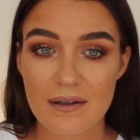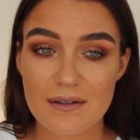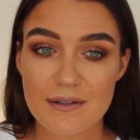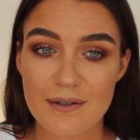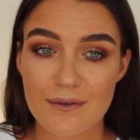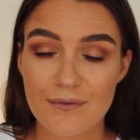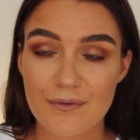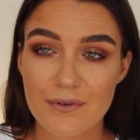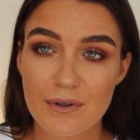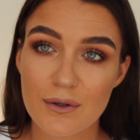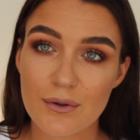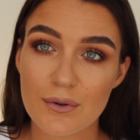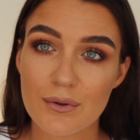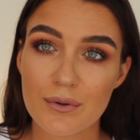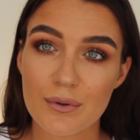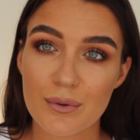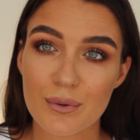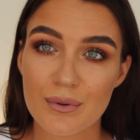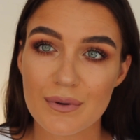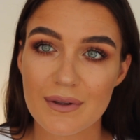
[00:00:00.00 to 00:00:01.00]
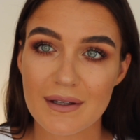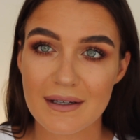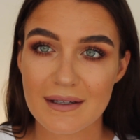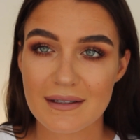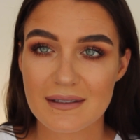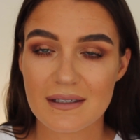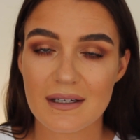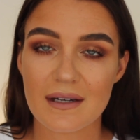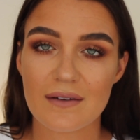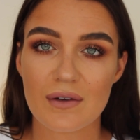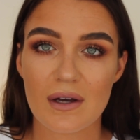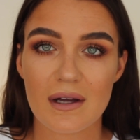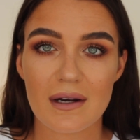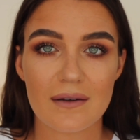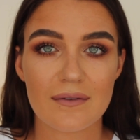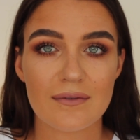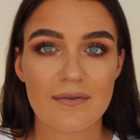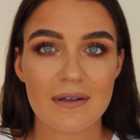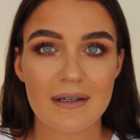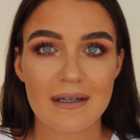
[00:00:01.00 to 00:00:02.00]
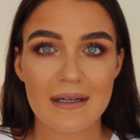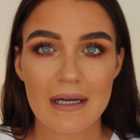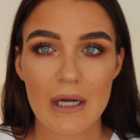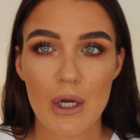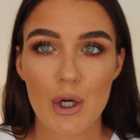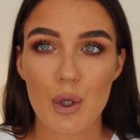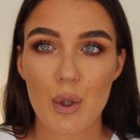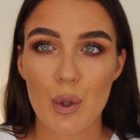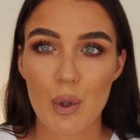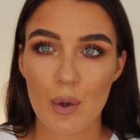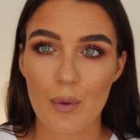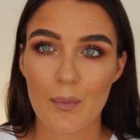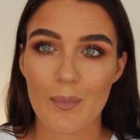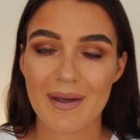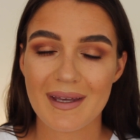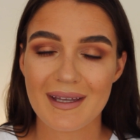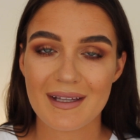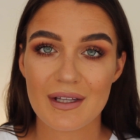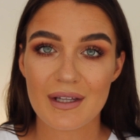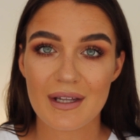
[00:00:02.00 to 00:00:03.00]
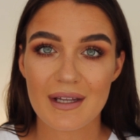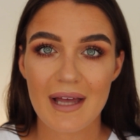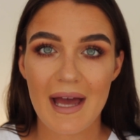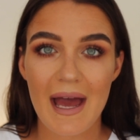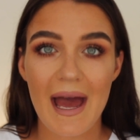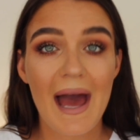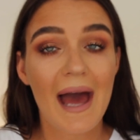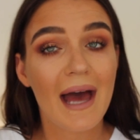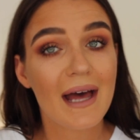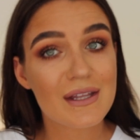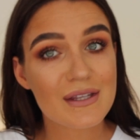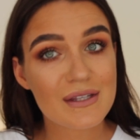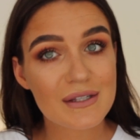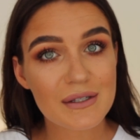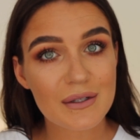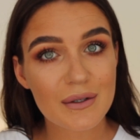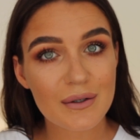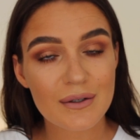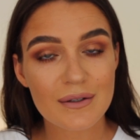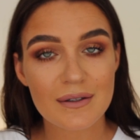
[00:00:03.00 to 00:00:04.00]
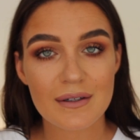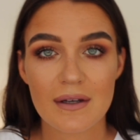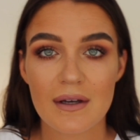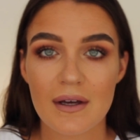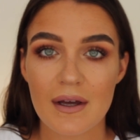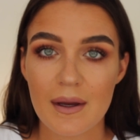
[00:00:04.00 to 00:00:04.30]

There's a few things that are kind of not being as good,